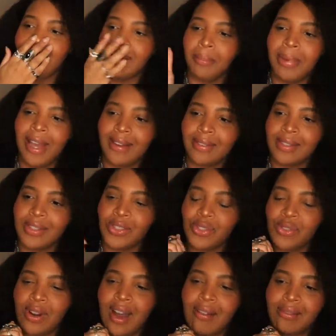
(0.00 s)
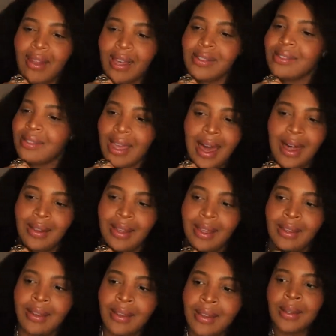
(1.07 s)
In the back of this truck, like
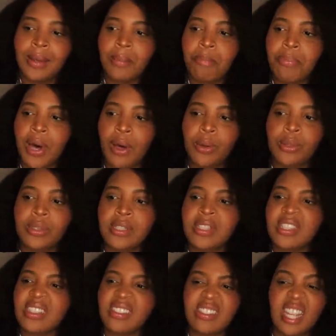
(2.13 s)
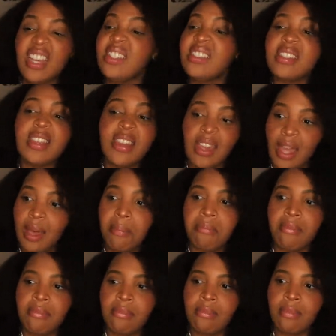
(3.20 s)
Sally. Post TCM.